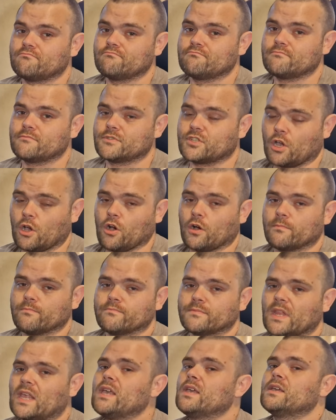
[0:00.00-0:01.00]
So,
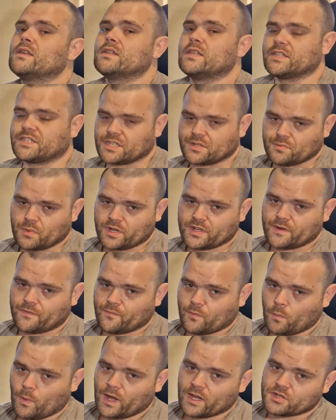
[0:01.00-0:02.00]
this is Richard
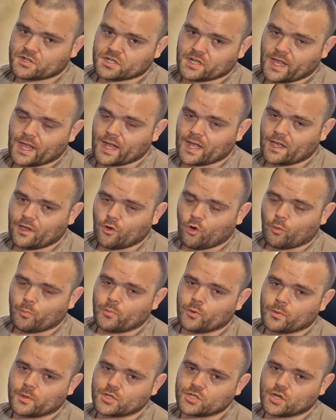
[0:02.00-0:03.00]
from WELSHYTECH. I hope
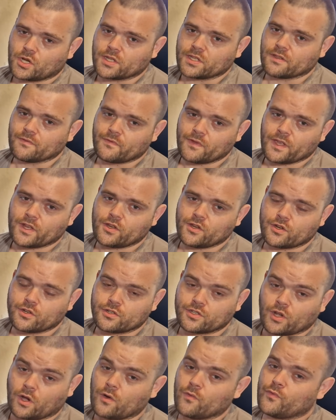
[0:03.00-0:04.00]
you enjoyed the video.
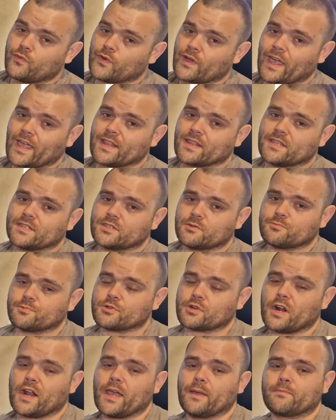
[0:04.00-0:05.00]
Don't forget to
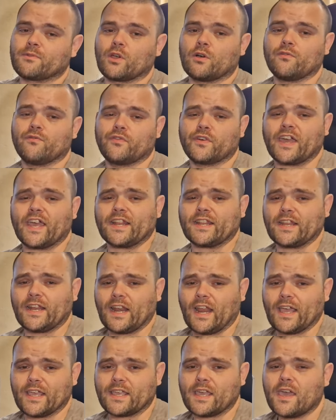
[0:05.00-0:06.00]
subscribe. Don't forget to
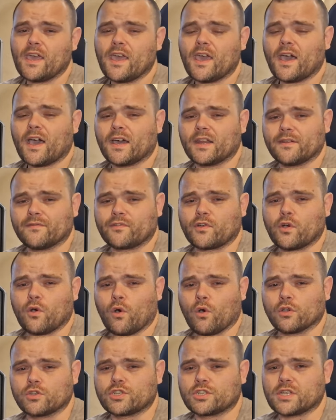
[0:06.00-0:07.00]
like. And, of
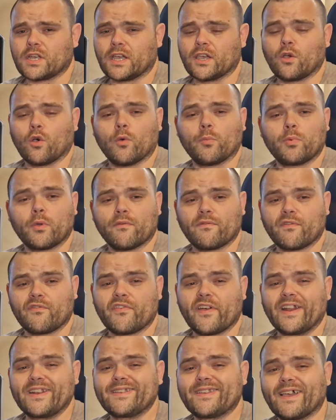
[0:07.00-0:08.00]
course, I hope you have a
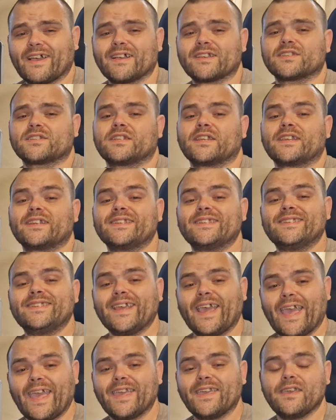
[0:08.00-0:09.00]
fantastic
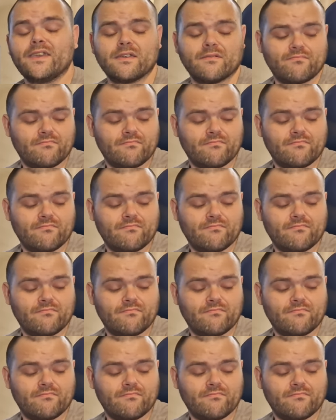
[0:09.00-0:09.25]
day.